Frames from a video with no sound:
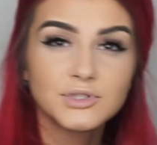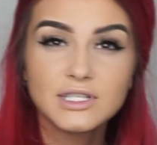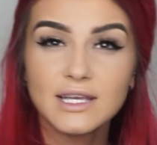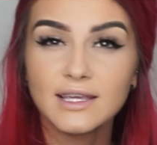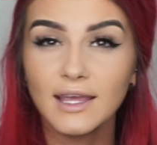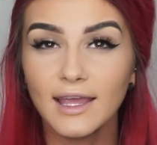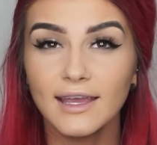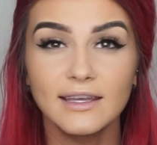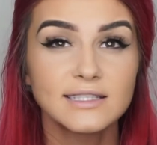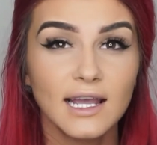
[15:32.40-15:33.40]
just taking
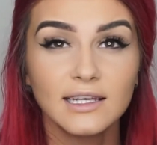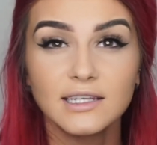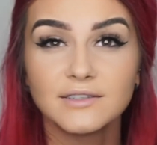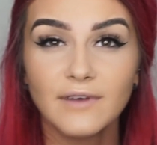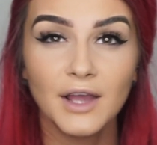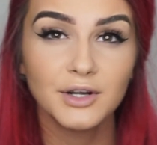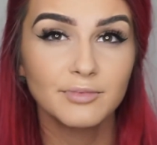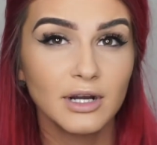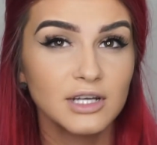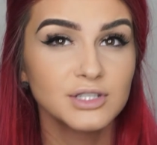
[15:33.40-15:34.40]
a tiny definer
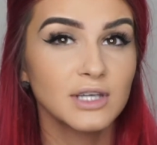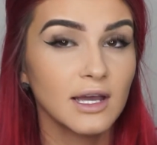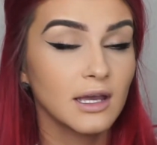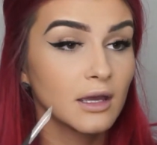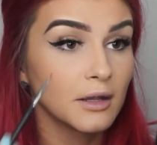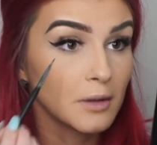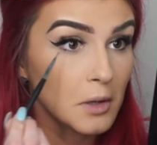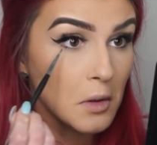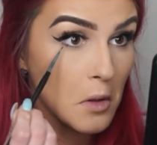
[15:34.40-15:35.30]
brush and